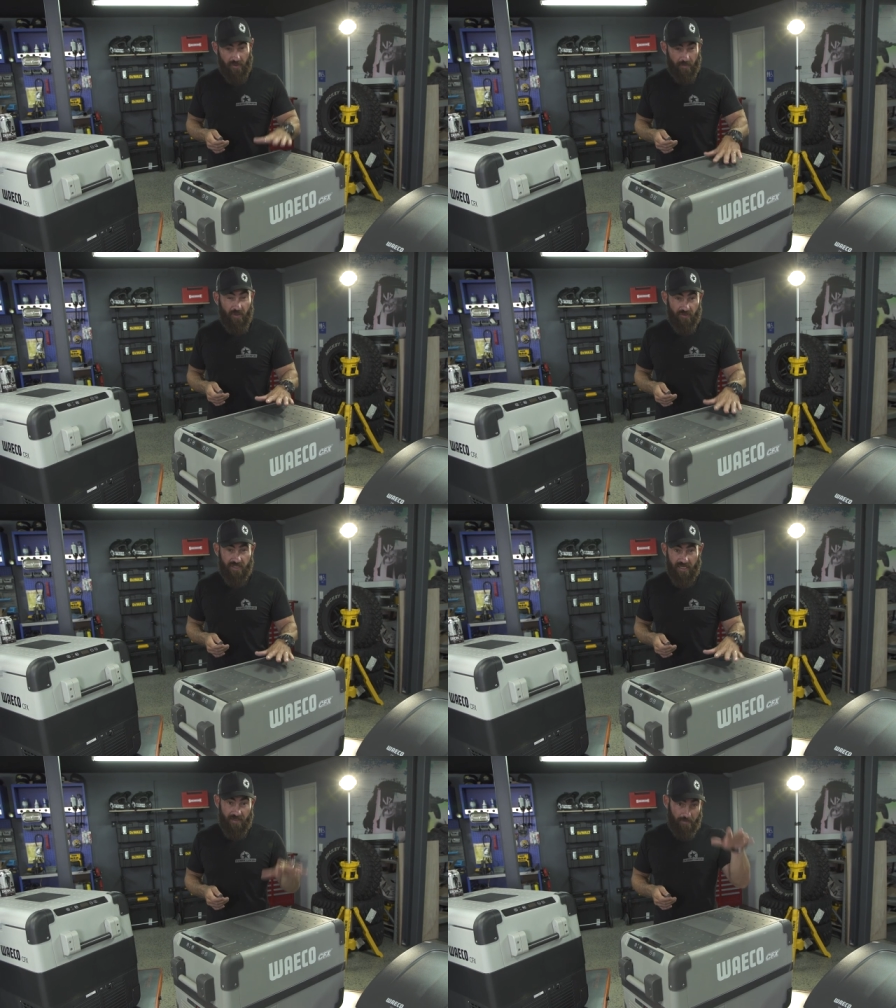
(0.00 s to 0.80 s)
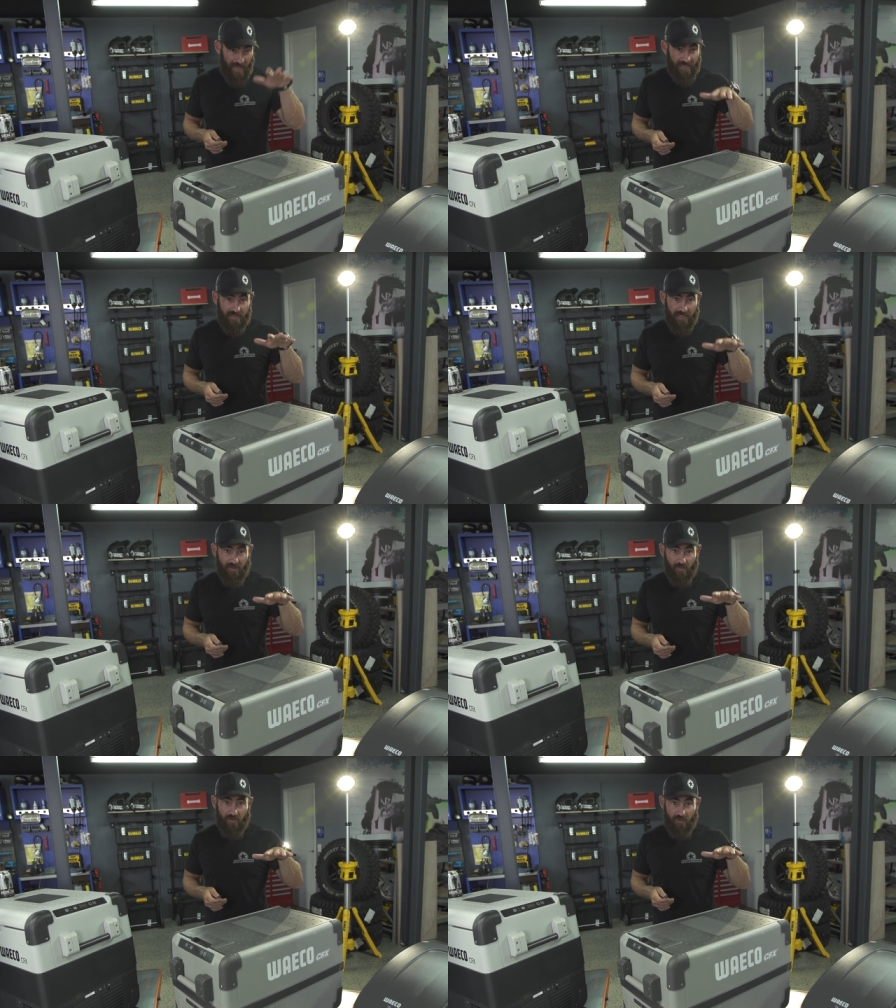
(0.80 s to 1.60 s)
the middle seat, back seat
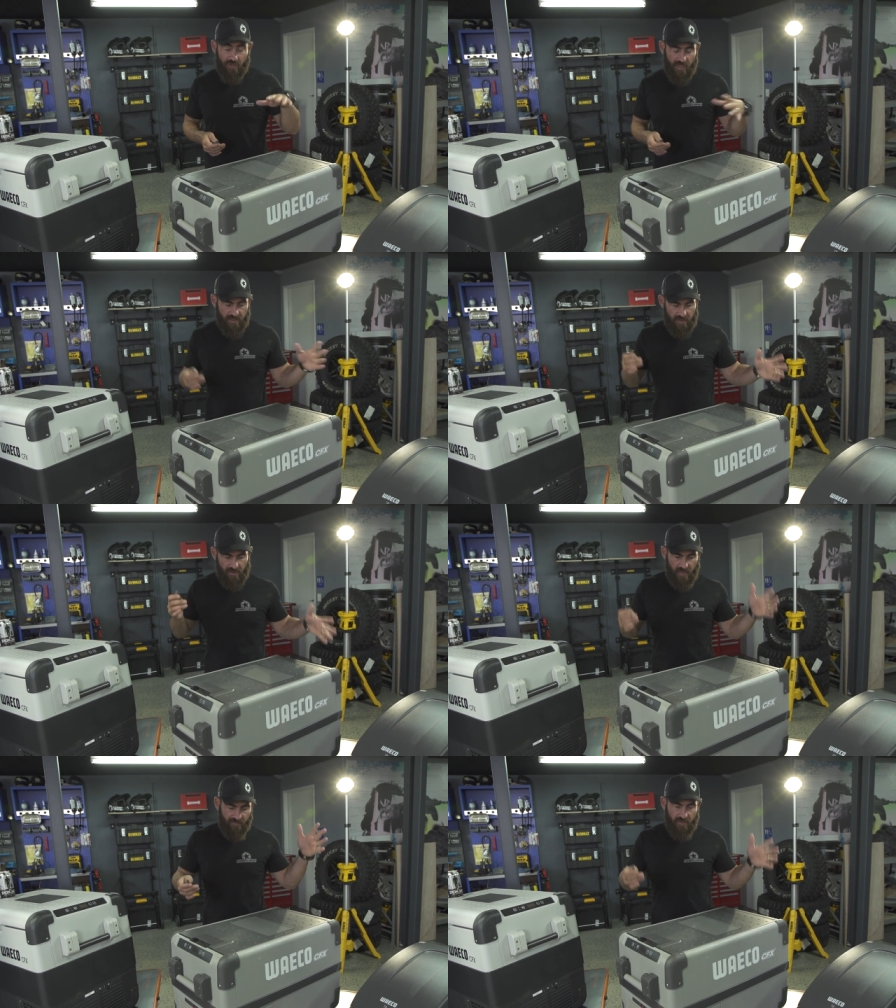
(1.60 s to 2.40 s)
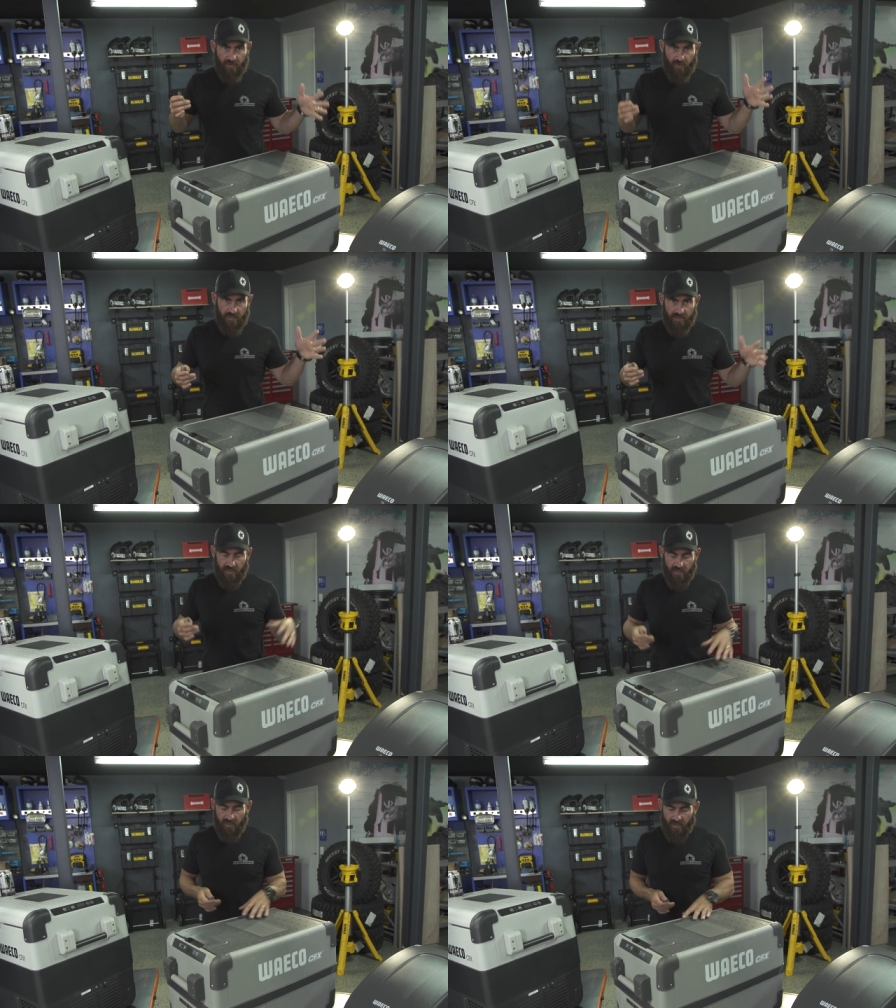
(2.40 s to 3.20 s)
on one of my trucks, and I have the twins
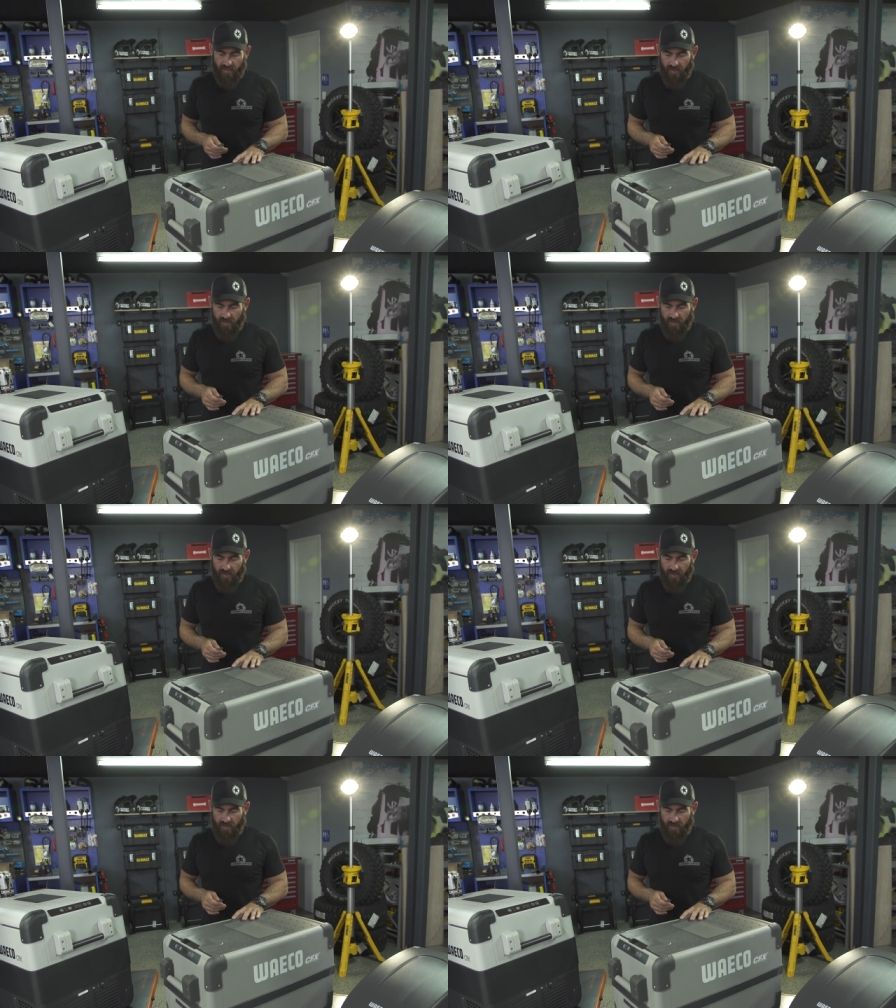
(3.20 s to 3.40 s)
uh,